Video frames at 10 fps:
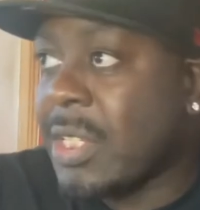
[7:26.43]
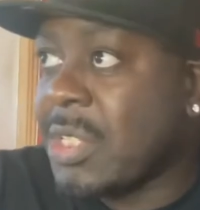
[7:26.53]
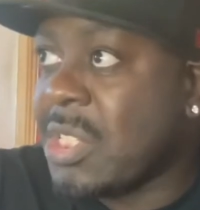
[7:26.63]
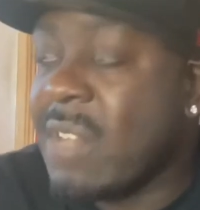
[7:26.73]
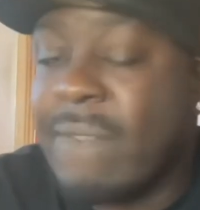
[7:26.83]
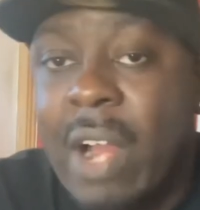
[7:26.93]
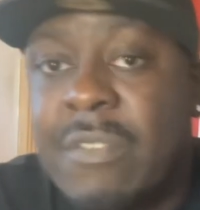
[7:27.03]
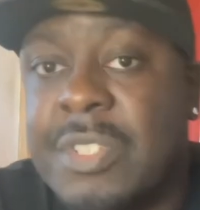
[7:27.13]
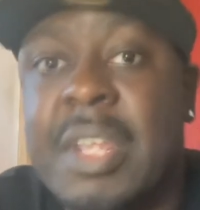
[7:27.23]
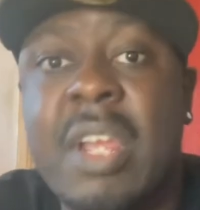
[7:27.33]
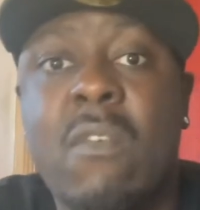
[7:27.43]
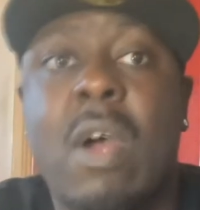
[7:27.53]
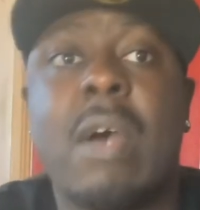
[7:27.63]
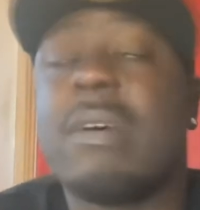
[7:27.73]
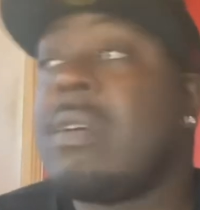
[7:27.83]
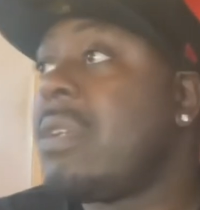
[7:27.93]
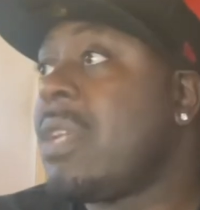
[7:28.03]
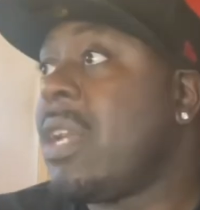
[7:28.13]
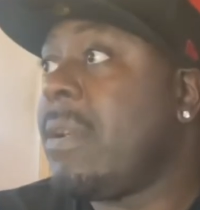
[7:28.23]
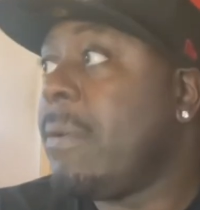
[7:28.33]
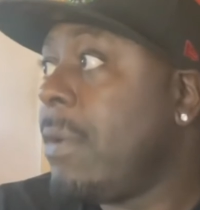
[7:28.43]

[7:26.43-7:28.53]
The C virus era, yeah.